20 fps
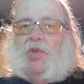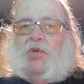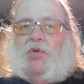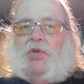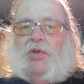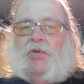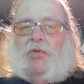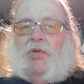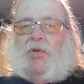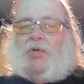
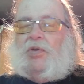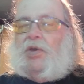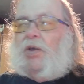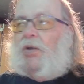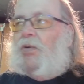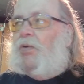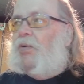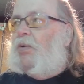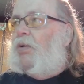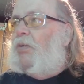your own
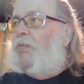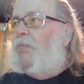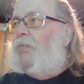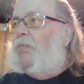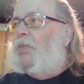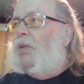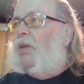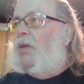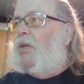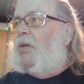code.
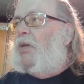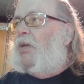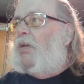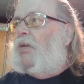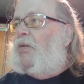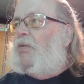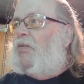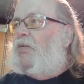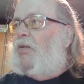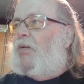
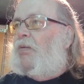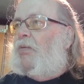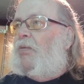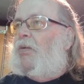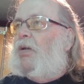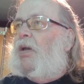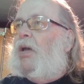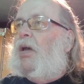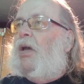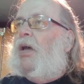So
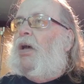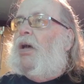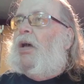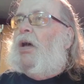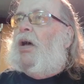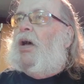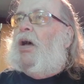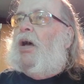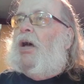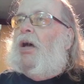
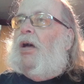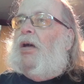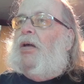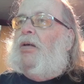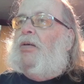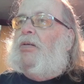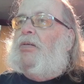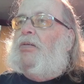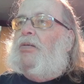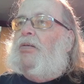
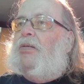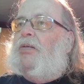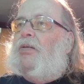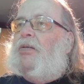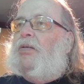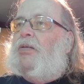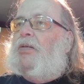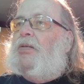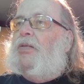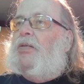uh,
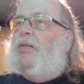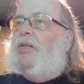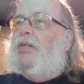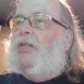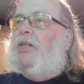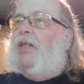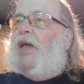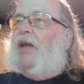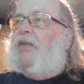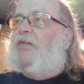
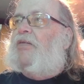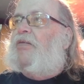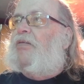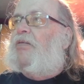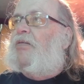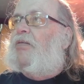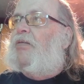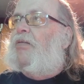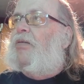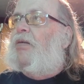that's
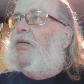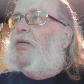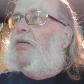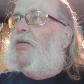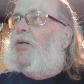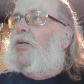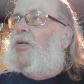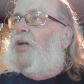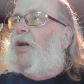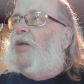
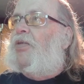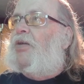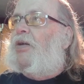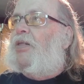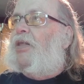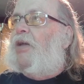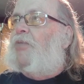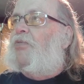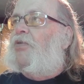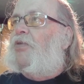I thought that was